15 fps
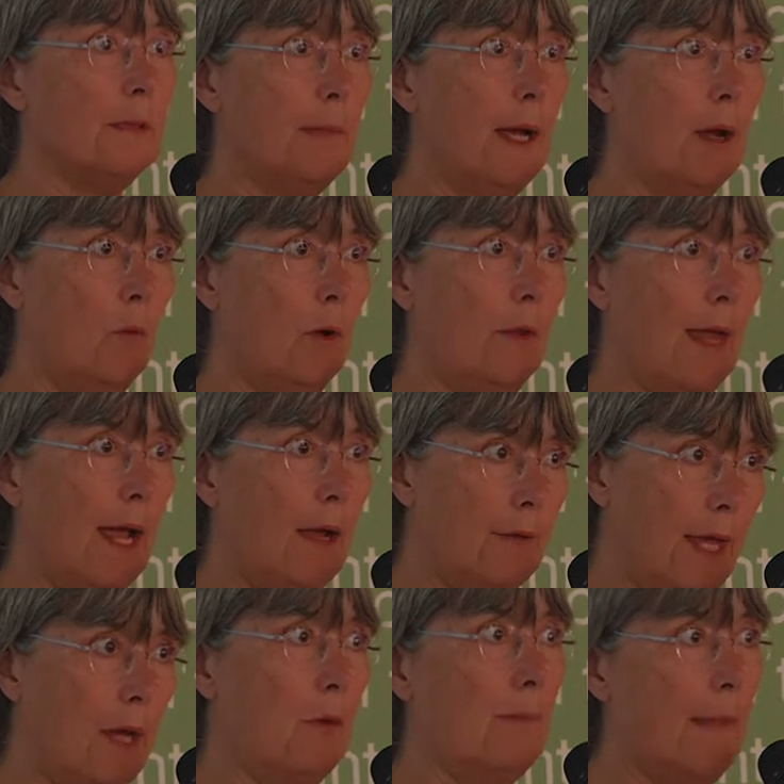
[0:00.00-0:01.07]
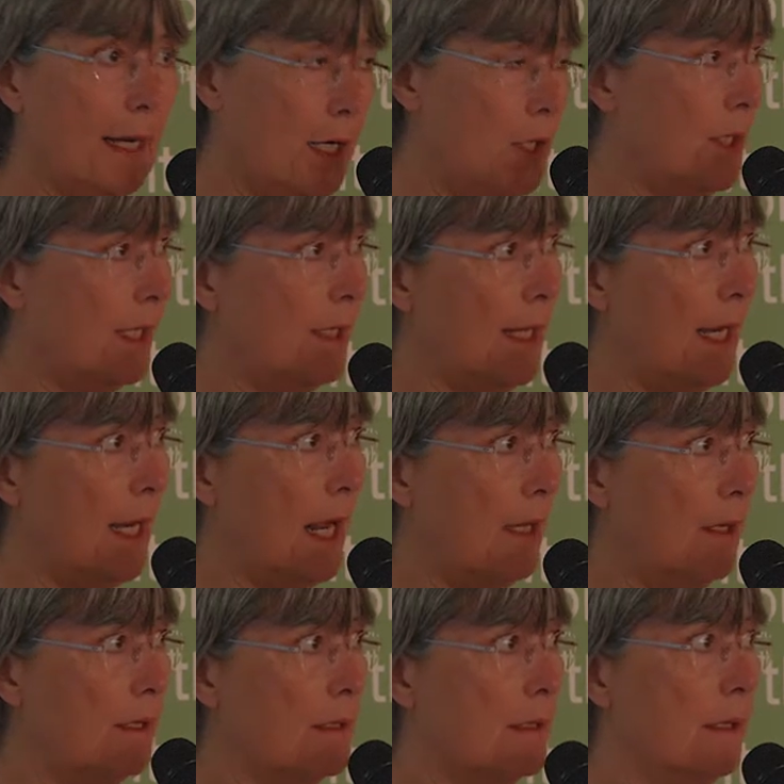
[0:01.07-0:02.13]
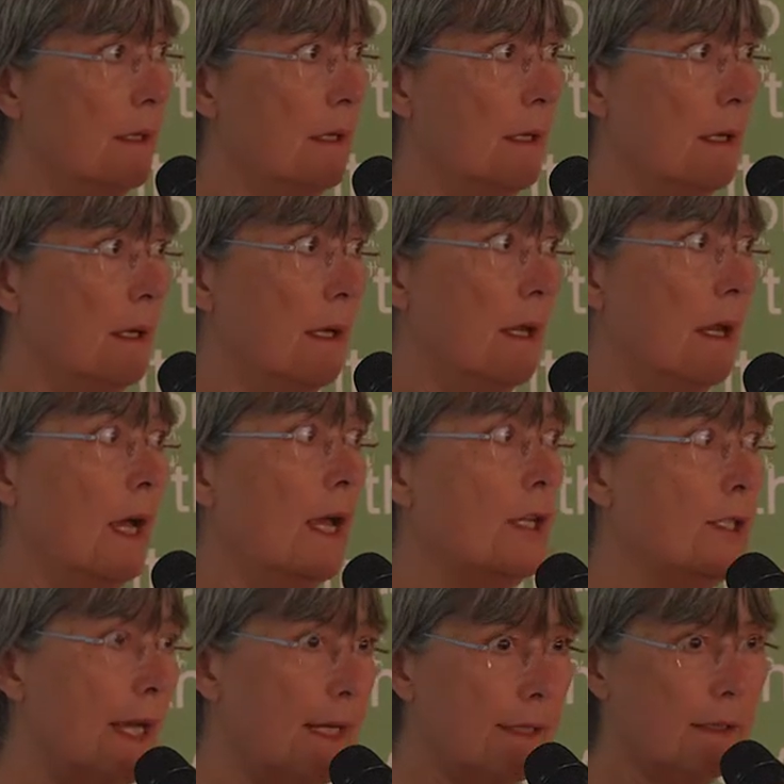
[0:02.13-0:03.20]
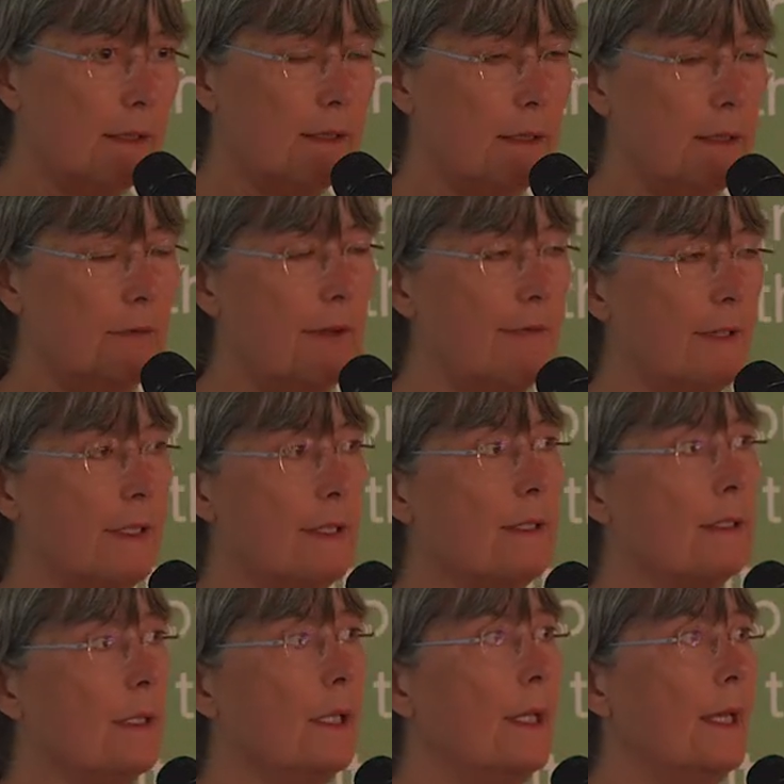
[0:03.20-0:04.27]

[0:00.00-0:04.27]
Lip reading: about how they were managing their land adjacent to the rivers.